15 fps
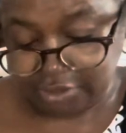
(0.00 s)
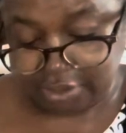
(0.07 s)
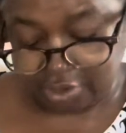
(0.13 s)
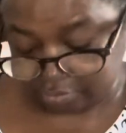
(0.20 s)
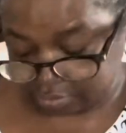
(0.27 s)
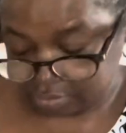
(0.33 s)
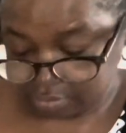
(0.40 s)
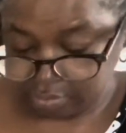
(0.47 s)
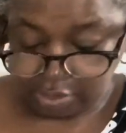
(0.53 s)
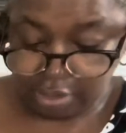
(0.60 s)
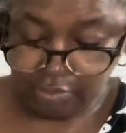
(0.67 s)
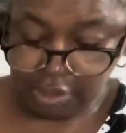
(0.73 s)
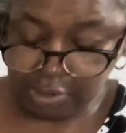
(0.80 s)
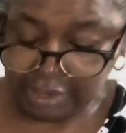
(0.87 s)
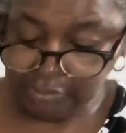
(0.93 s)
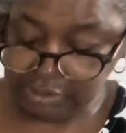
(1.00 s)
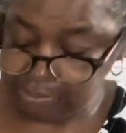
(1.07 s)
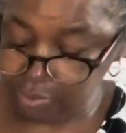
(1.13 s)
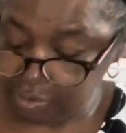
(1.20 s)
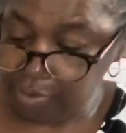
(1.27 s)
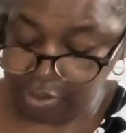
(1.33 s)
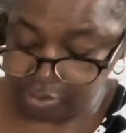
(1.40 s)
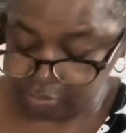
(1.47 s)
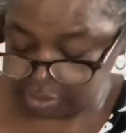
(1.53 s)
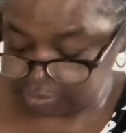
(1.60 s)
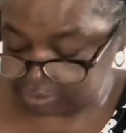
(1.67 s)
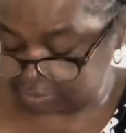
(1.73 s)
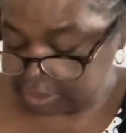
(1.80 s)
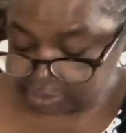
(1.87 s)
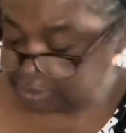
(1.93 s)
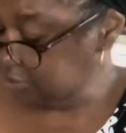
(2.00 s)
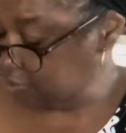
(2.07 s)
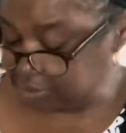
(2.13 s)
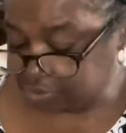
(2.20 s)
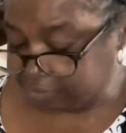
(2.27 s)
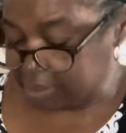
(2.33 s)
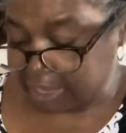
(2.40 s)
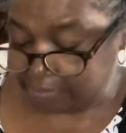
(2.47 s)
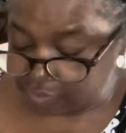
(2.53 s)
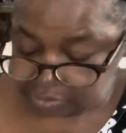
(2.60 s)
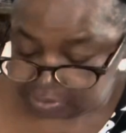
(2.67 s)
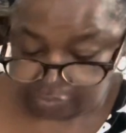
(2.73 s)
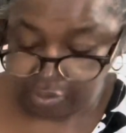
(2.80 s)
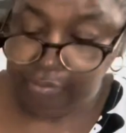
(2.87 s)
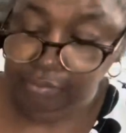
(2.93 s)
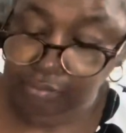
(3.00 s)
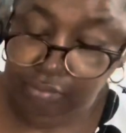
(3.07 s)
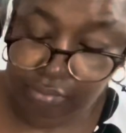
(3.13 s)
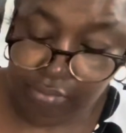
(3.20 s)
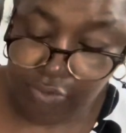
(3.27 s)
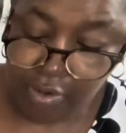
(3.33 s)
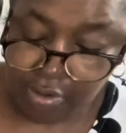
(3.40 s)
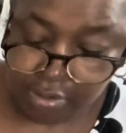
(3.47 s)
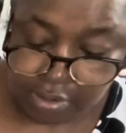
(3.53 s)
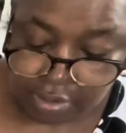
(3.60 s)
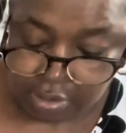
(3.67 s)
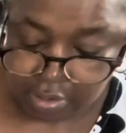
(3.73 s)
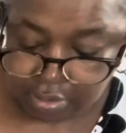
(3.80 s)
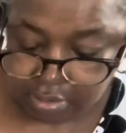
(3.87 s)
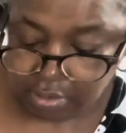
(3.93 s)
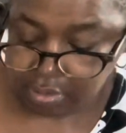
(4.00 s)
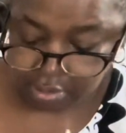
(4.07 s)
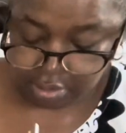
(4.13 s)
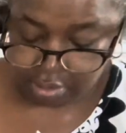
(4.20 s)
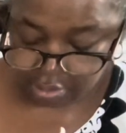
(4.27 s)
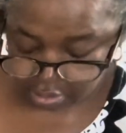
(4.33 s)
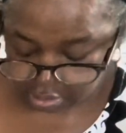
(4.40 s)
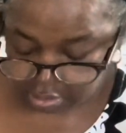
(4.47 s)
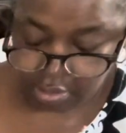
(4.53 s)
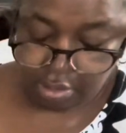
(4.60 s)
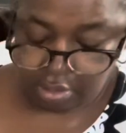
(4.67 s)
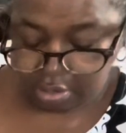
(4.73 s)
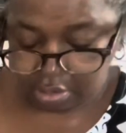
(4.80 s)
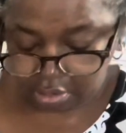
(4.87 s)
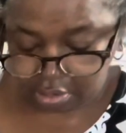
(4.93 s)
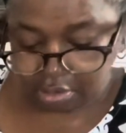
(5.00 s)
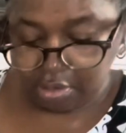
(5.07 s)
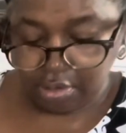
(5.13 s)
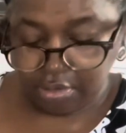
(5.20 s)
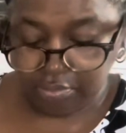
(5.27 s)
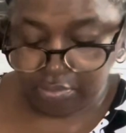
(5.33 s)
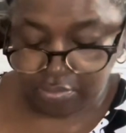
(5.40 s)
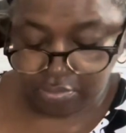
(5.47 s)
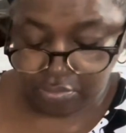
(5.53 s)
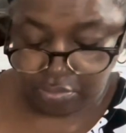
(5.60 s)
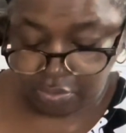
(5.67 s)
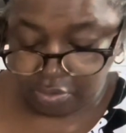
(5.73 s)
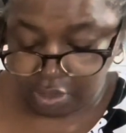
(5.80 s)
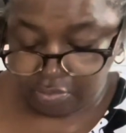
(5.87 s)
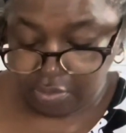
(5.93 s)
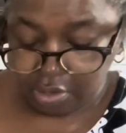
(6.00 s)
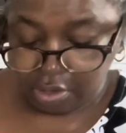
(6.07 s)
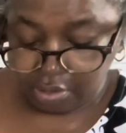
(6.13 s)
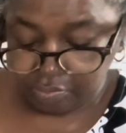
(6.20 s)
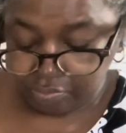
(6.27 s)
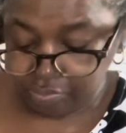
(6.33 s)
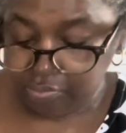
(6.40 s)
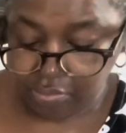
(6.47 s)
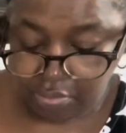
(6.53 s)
I cut everything even and I fold it. I cut my ducktails.